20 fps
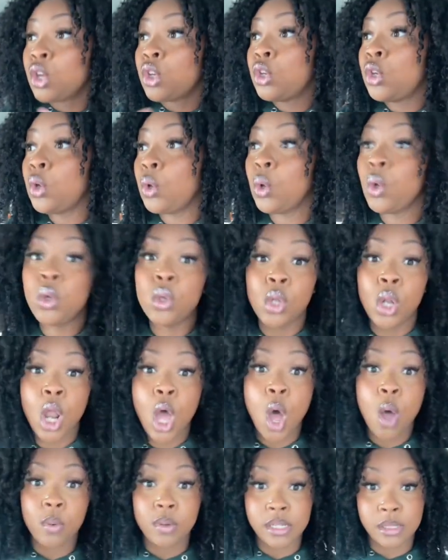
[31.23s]
You'll
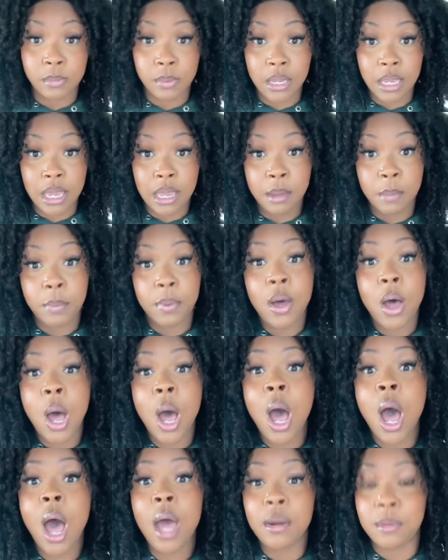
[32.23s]
always be a
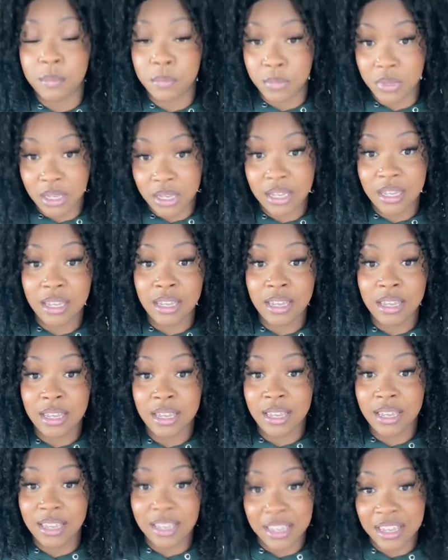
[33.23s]
part of
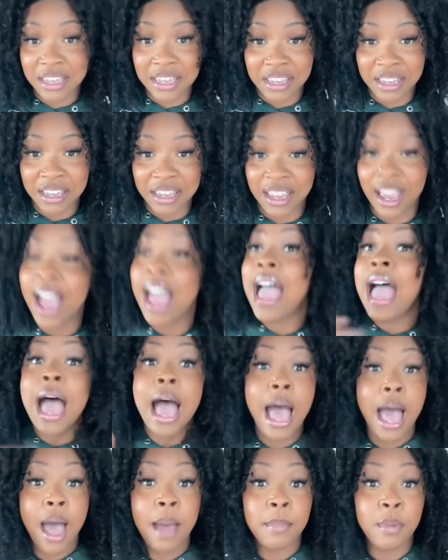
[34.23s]
me.
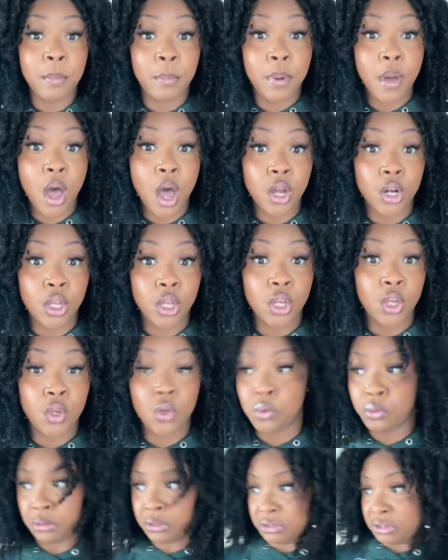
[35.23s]
I'm a part of
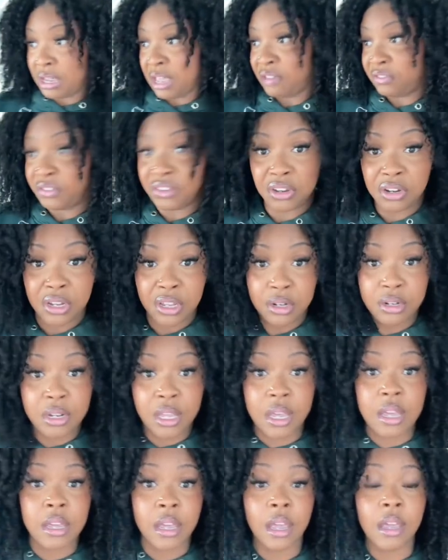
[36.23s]
you
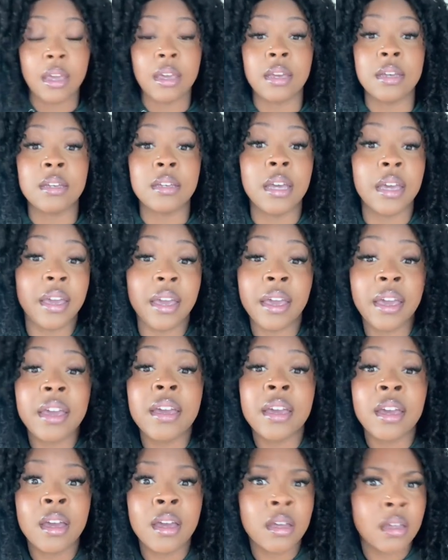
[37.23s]

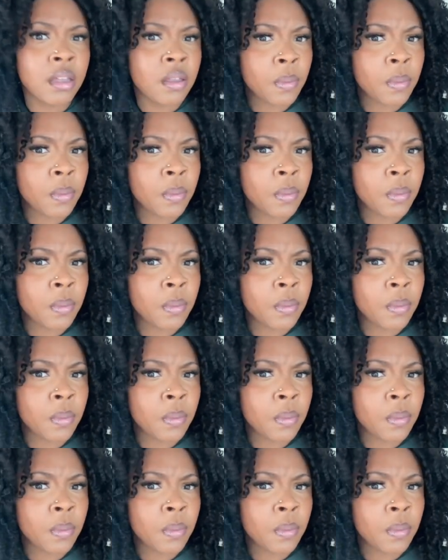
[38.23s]
indefinitely.